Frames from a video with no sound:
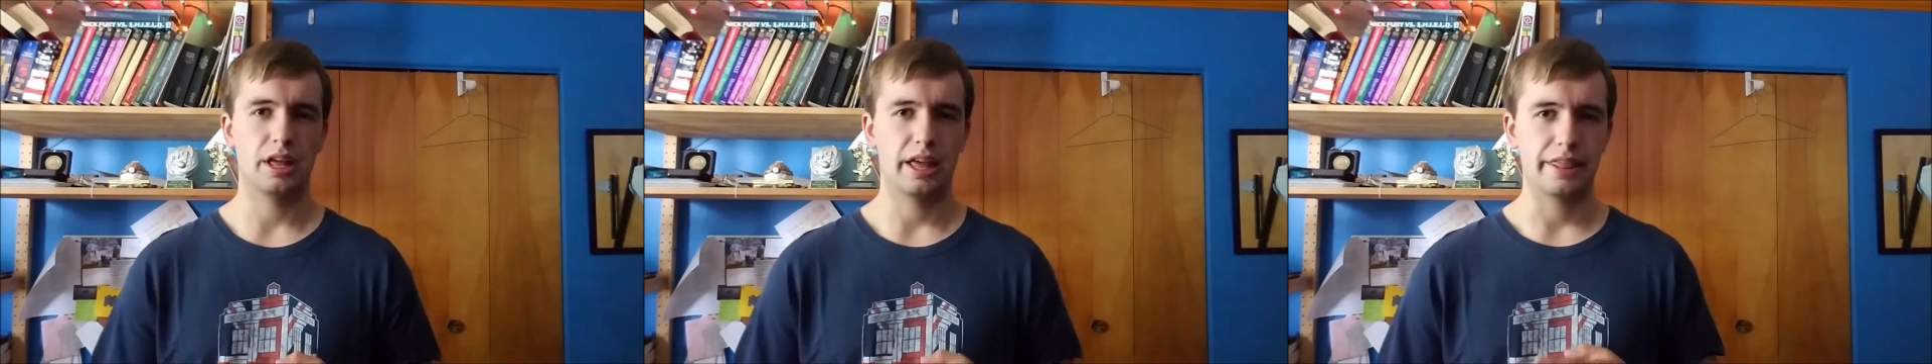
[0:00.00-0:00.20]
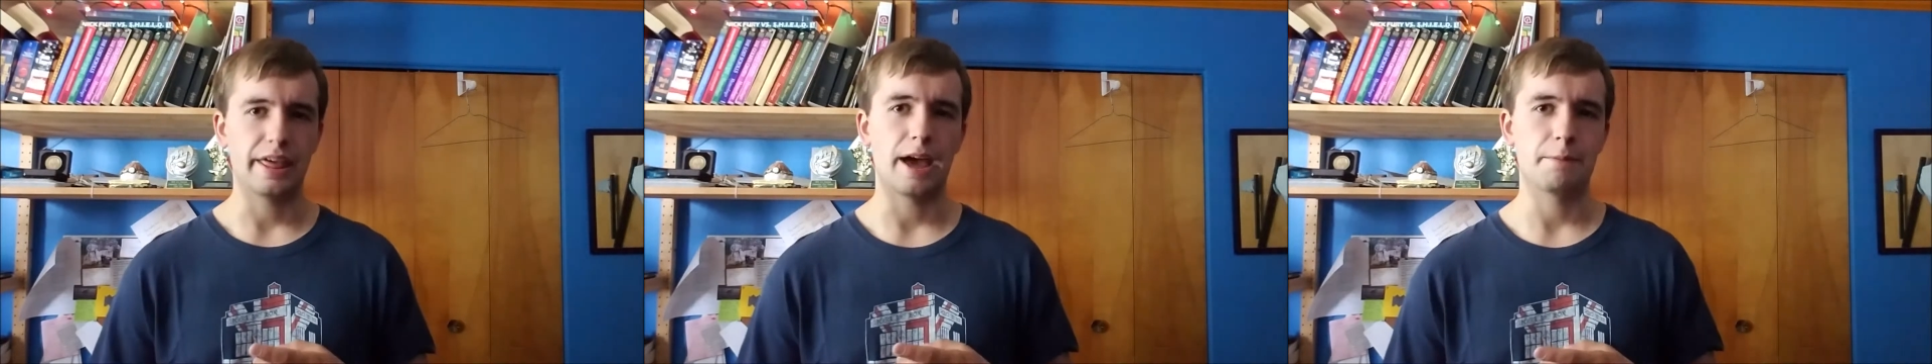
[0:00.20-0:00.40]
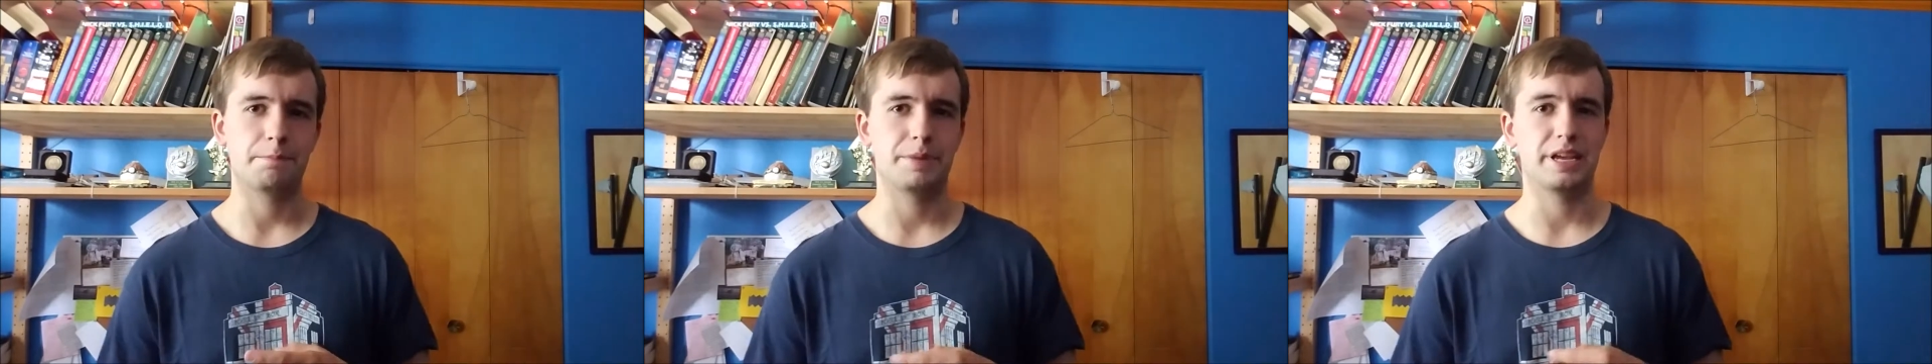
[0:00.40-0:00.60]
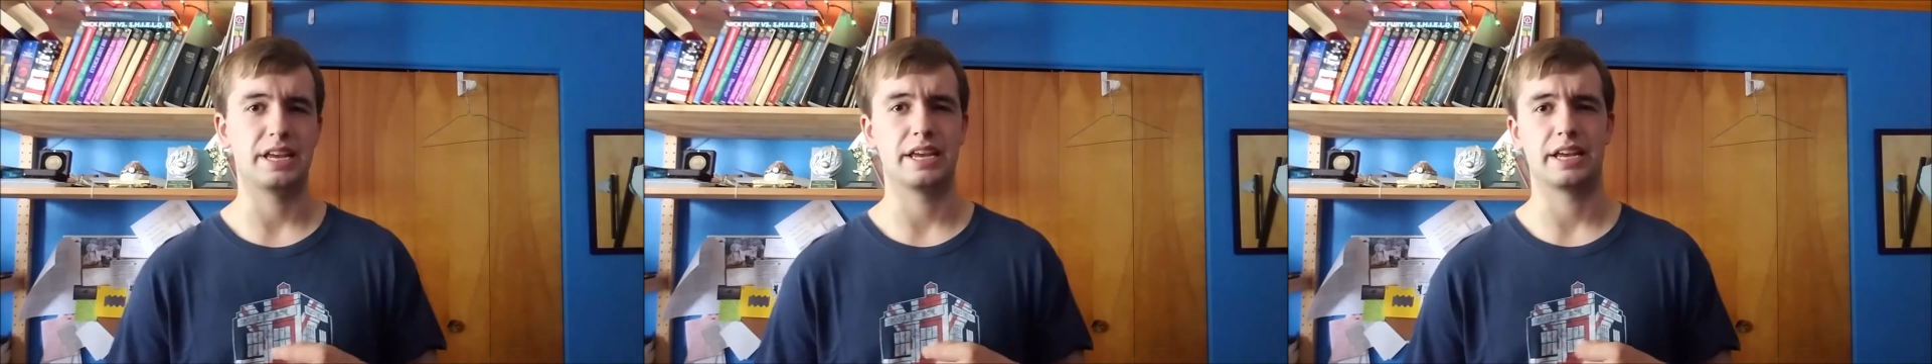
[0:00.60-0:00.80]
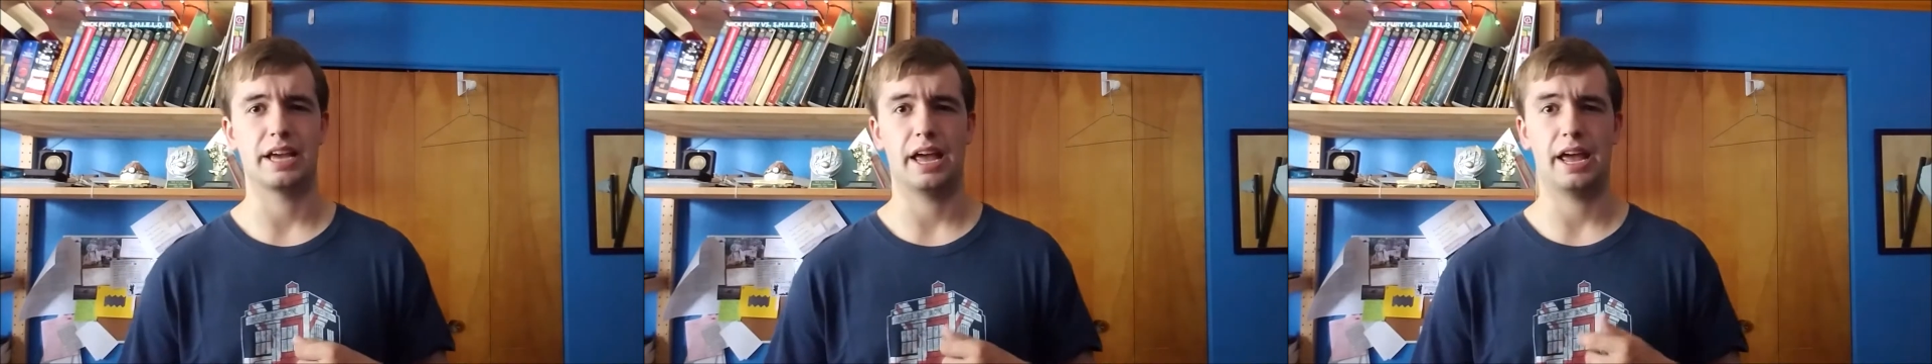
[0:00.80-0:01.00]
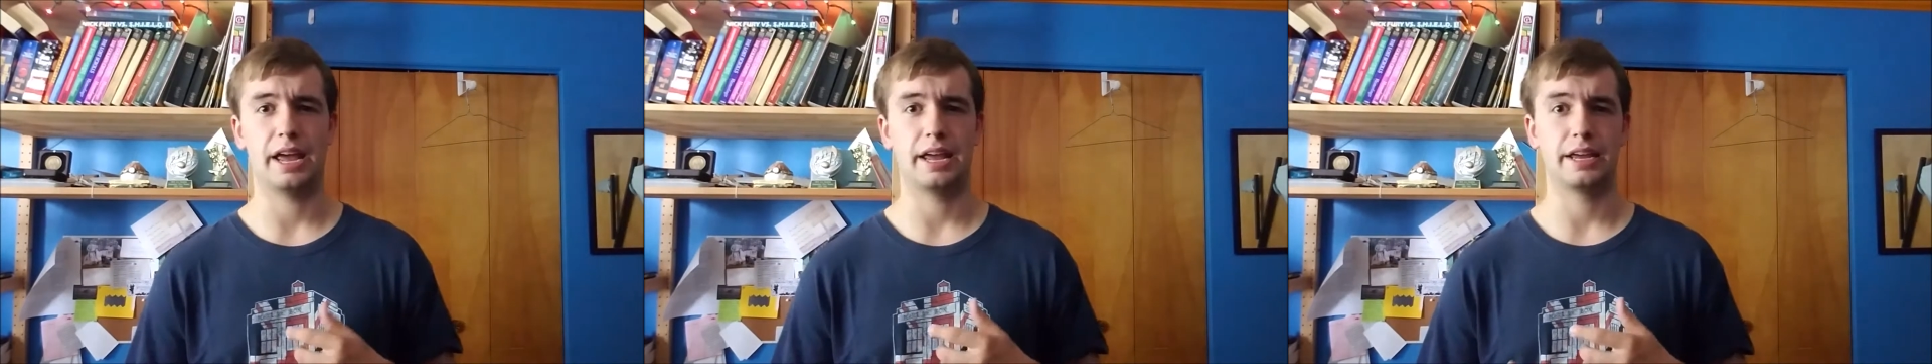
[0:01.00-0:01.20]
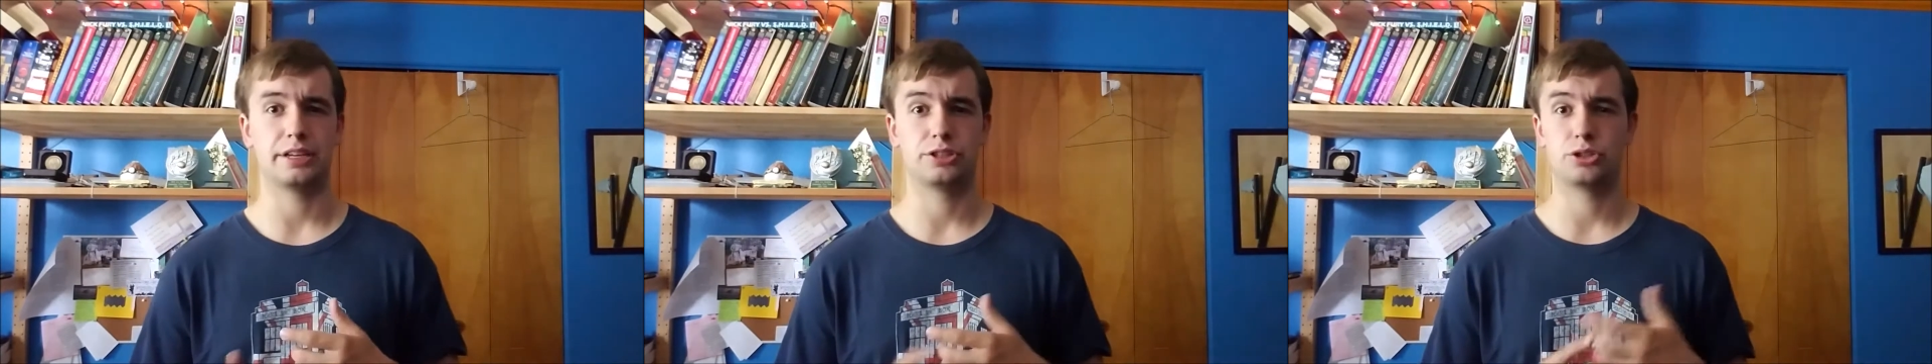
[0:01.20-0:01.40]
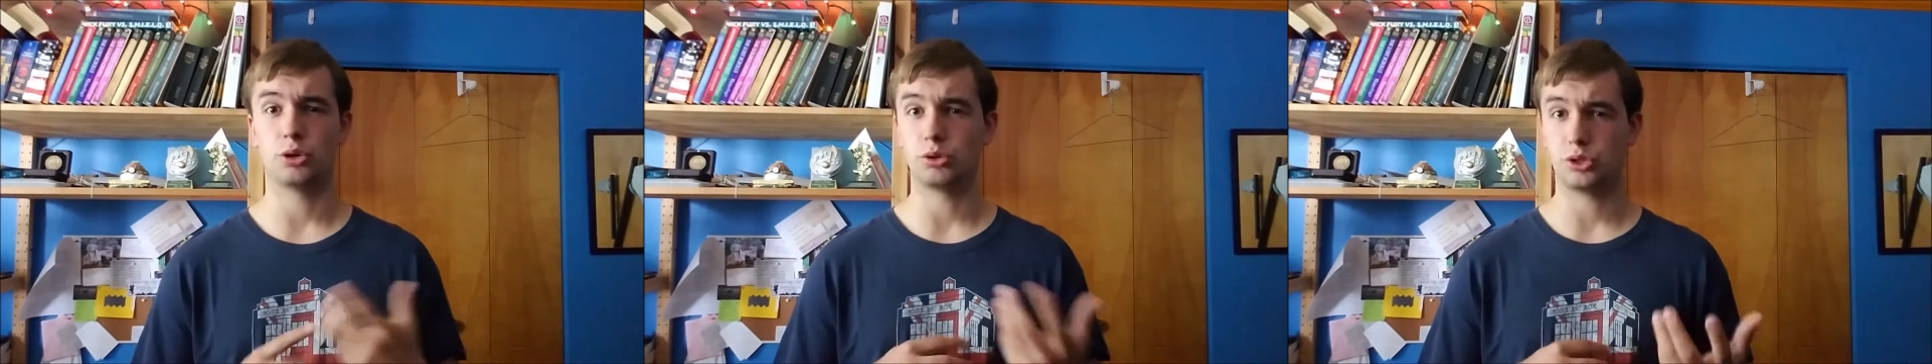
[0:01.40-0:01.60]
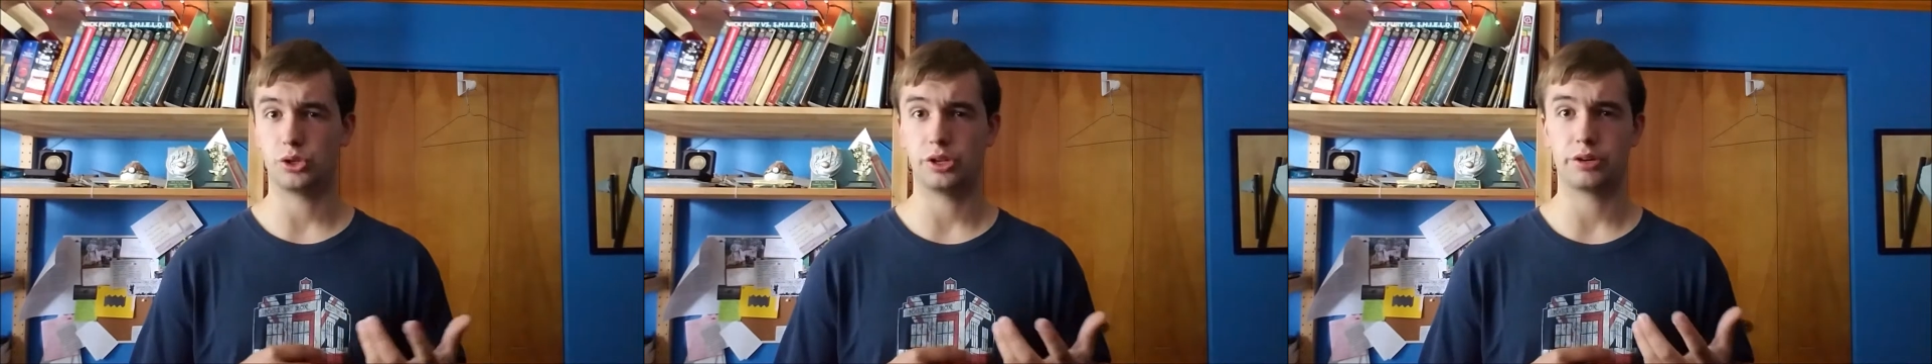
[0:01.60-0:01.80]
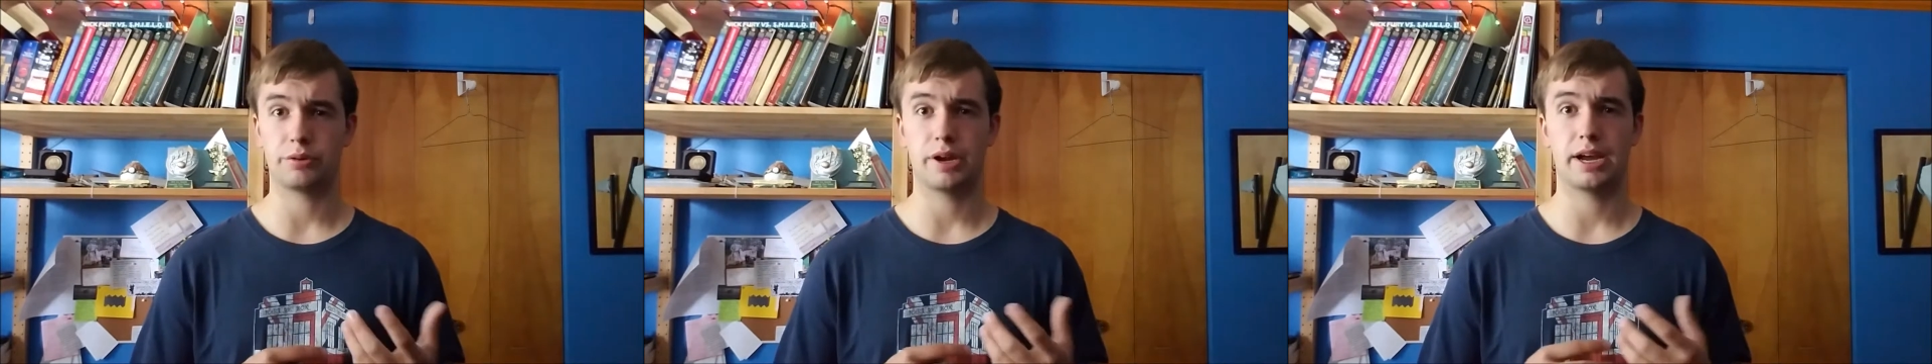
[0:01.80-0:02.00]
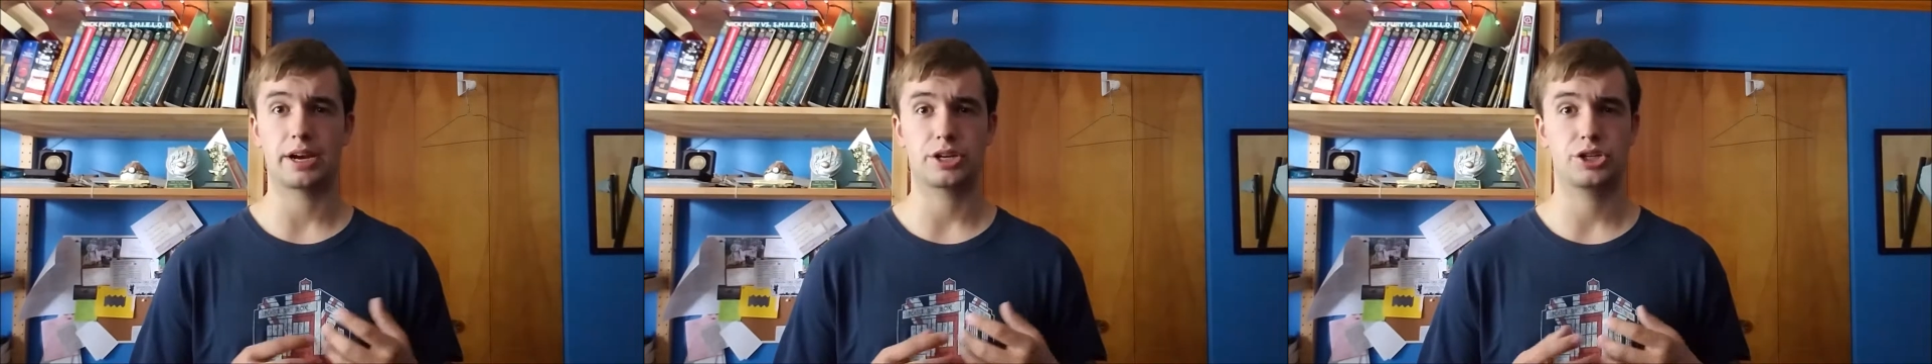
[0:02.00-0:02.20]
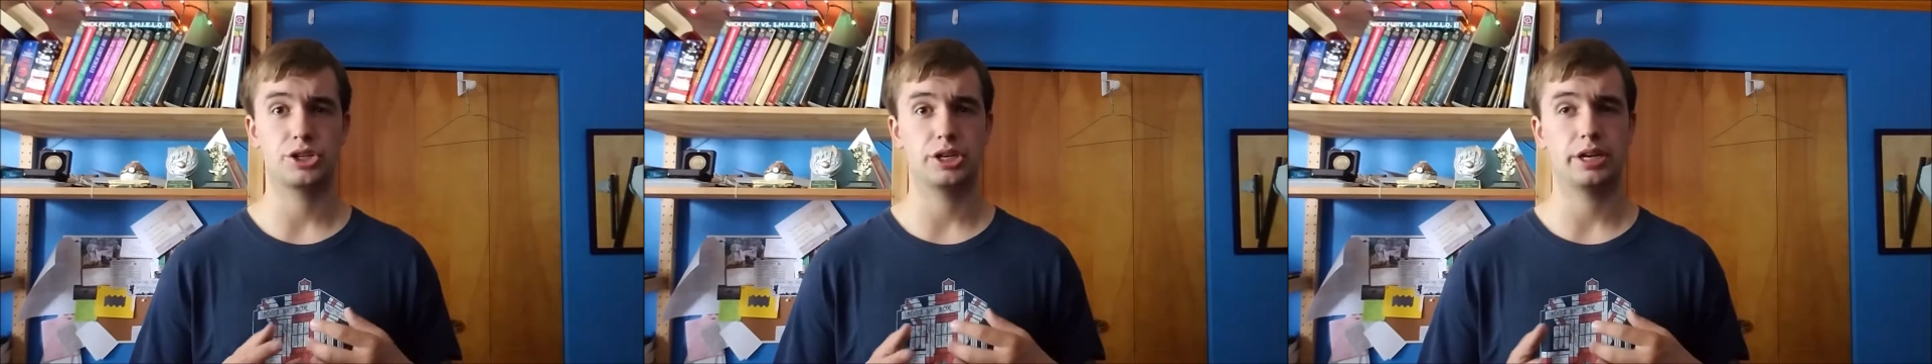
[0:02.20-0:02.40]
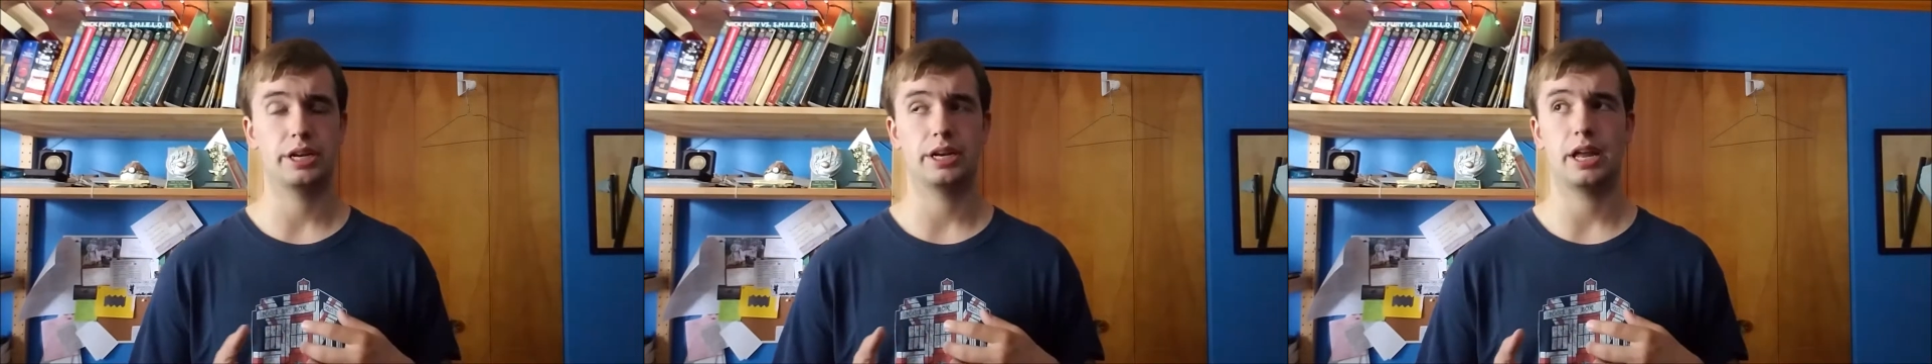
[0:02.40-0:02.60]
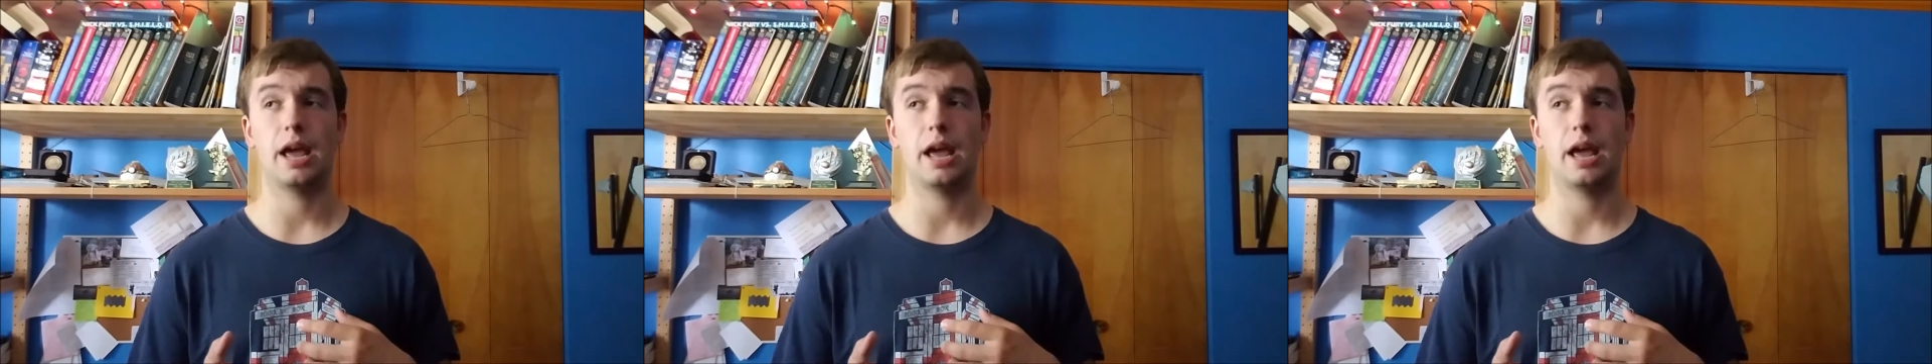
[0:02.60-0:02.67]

that being a social interaction,